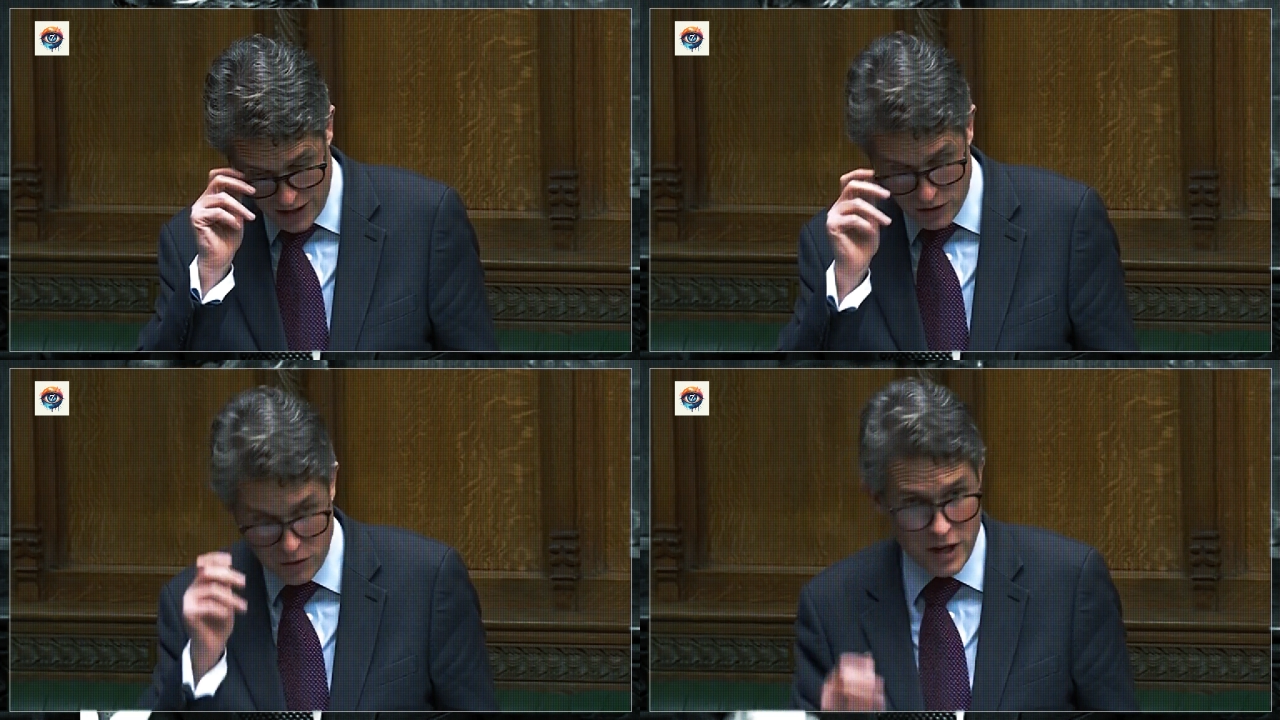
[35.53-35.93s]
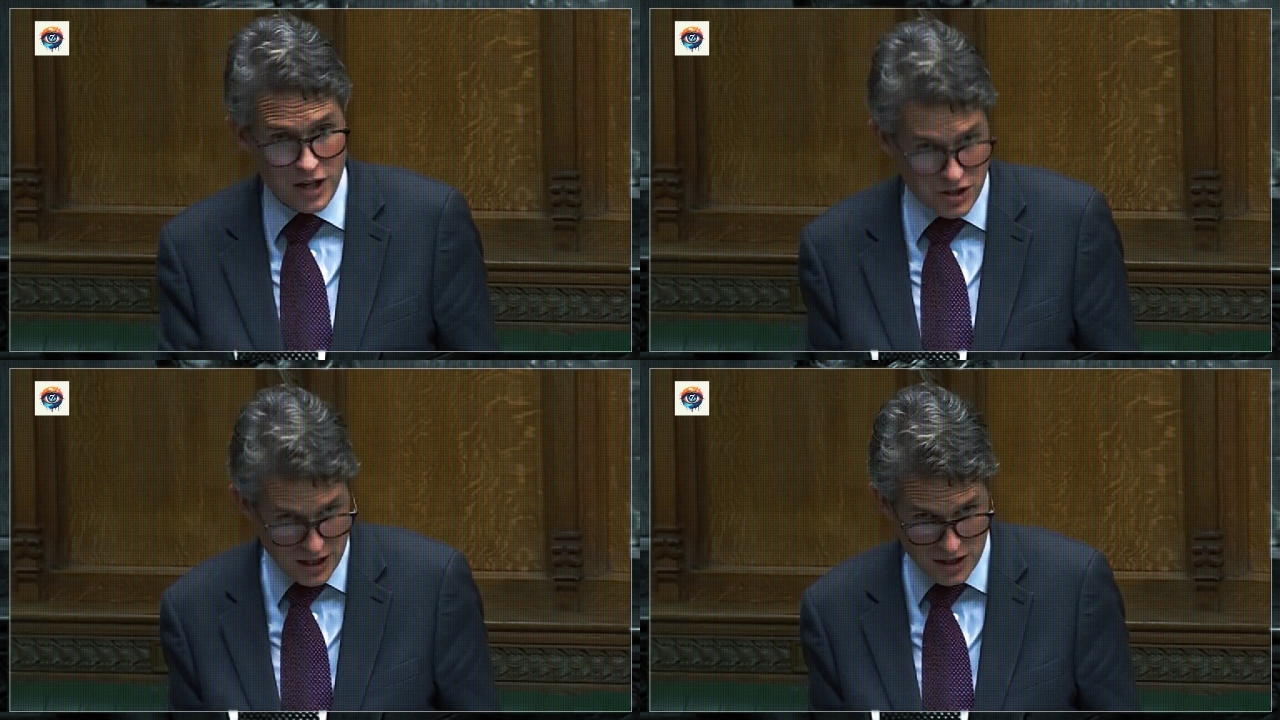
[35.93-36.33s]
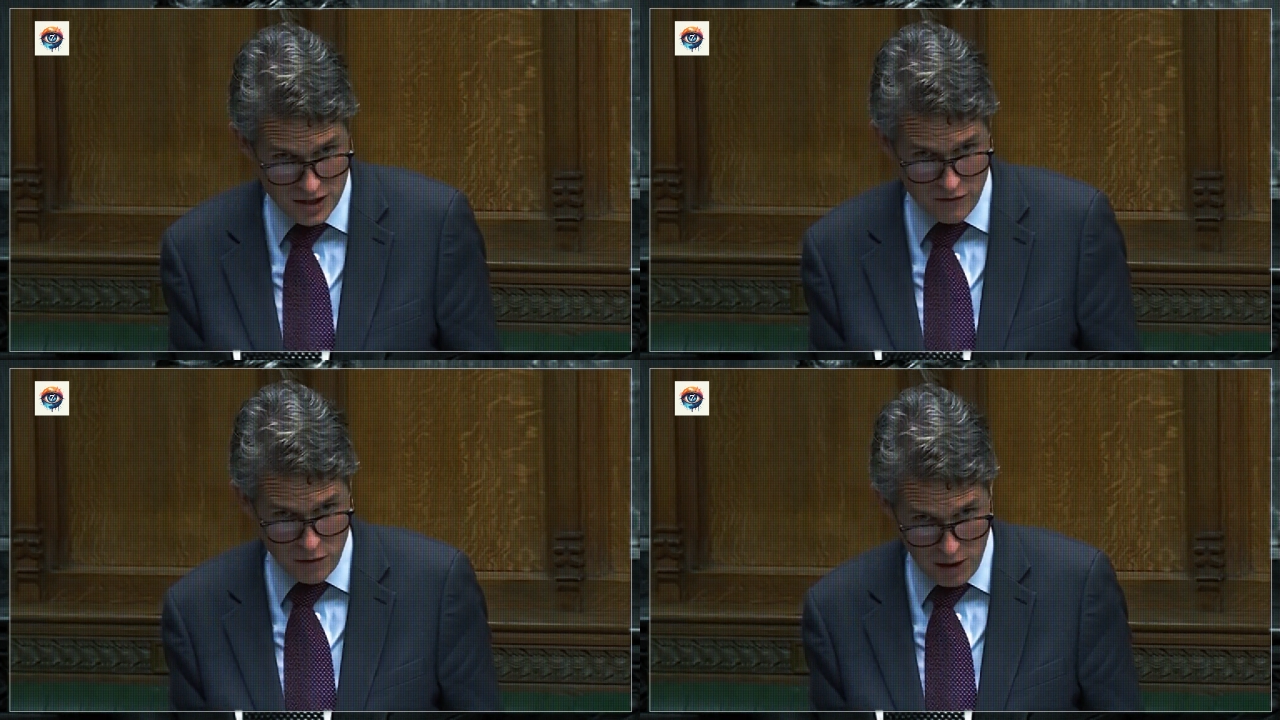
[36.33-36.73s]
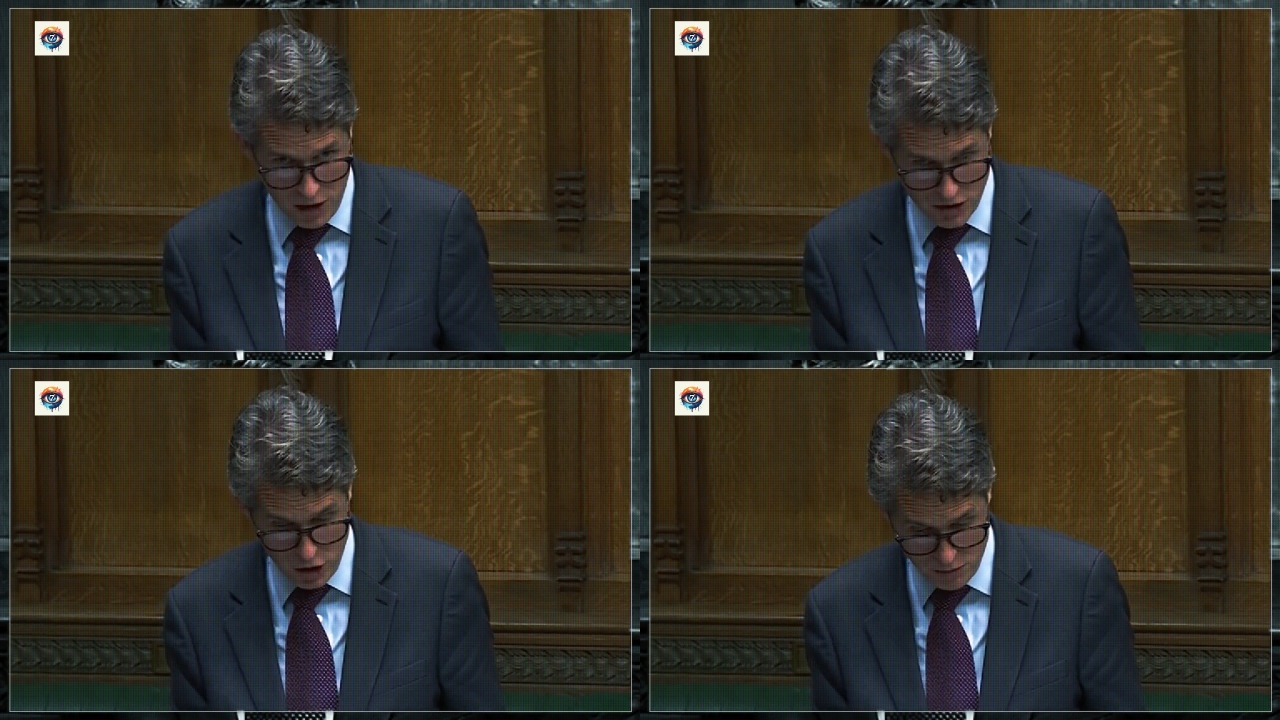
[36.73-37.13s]
channel since the
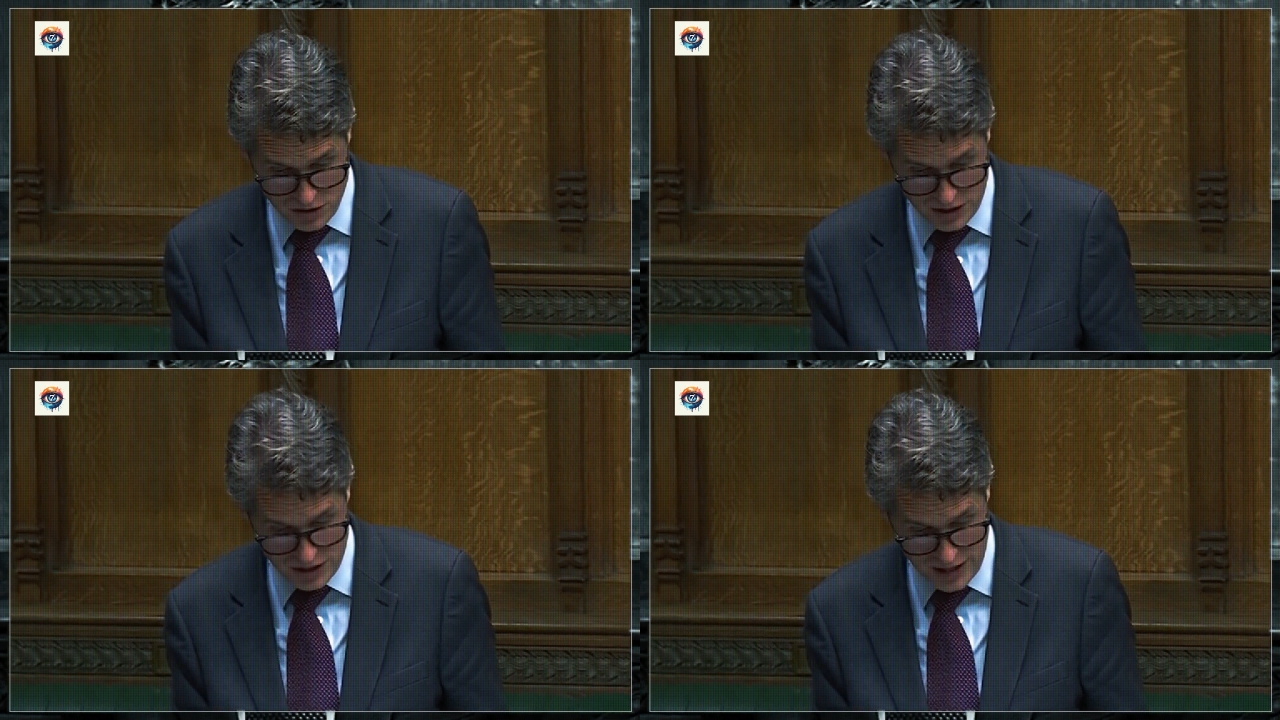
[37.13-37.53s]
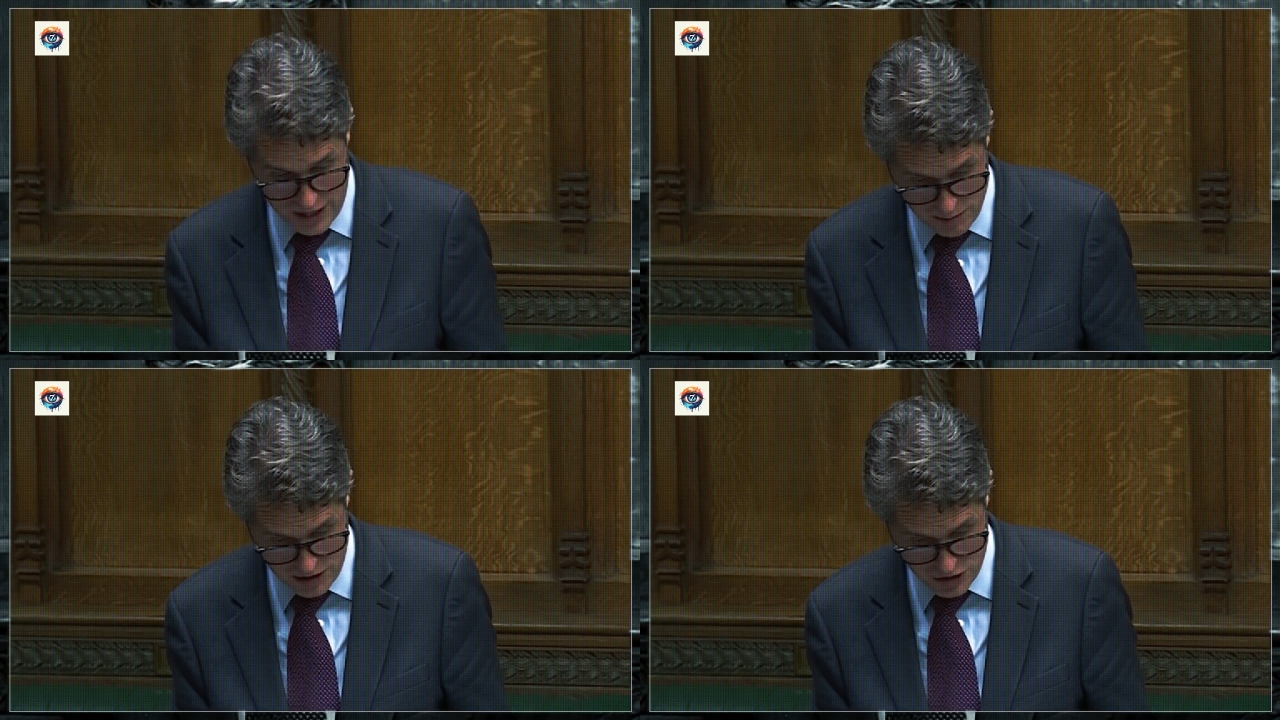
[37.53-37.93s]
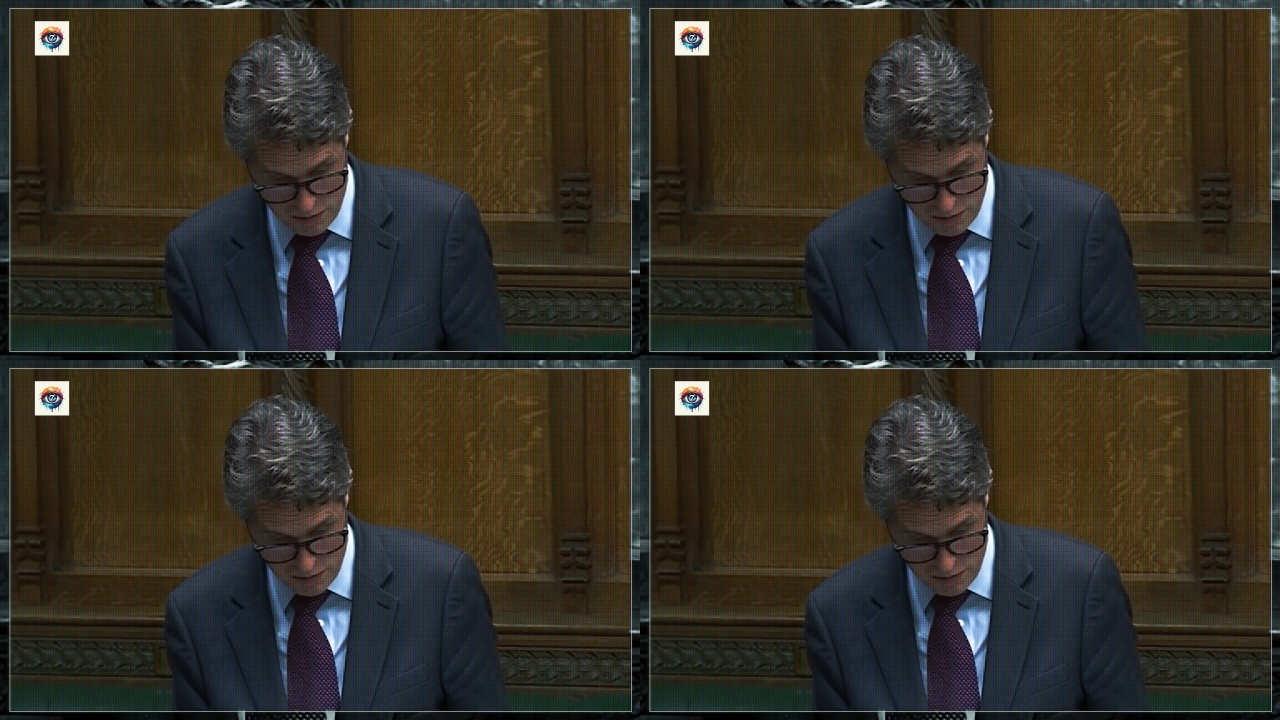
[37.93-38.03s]
party opposite came